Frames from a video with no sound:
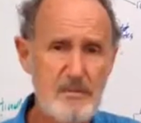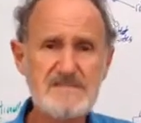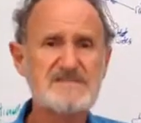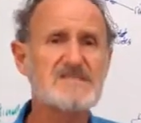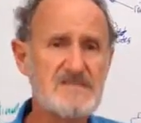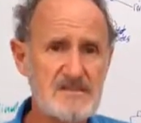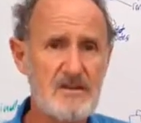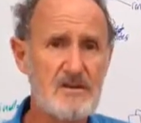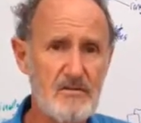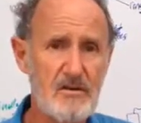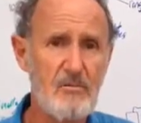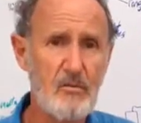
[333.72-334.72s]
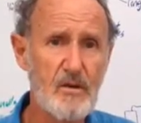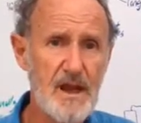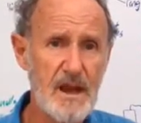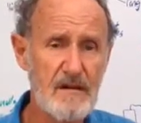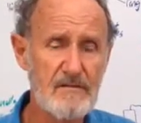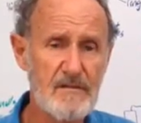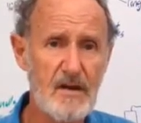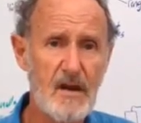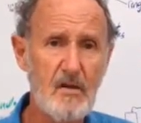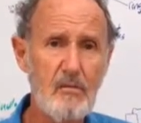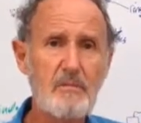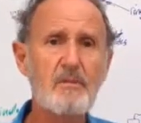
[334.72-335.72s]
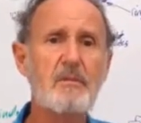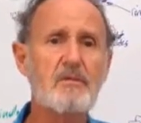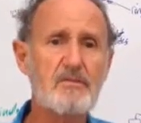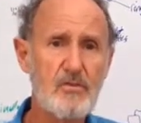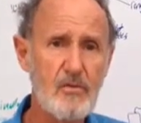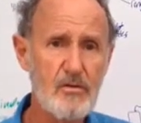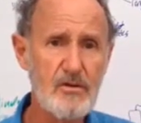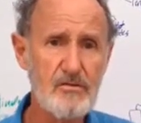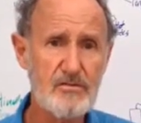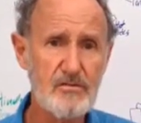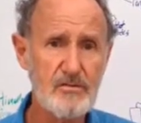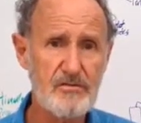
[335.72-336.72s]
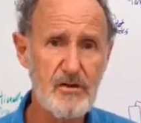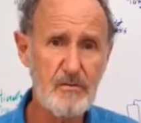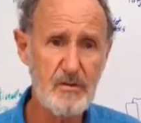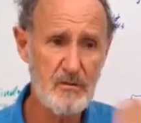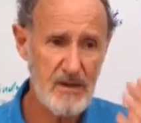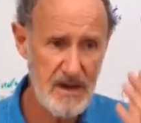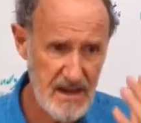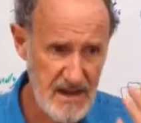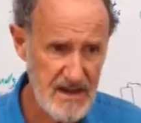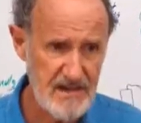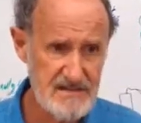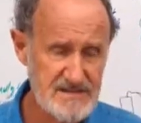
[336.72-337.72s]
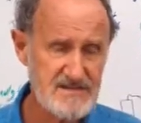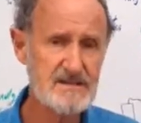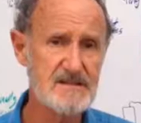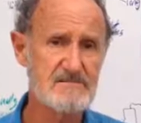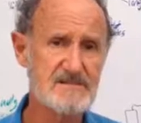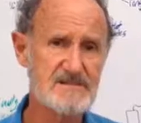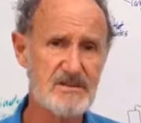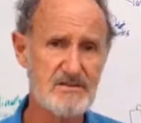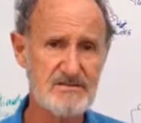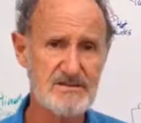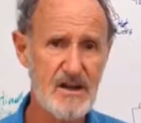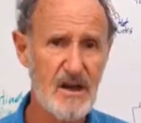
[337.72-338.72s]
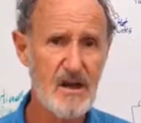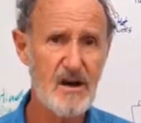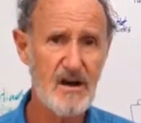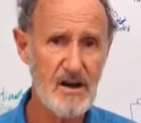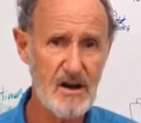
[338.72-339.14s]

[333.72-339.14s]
a position like we have, where people are talking to us all the time and we hear and see the results.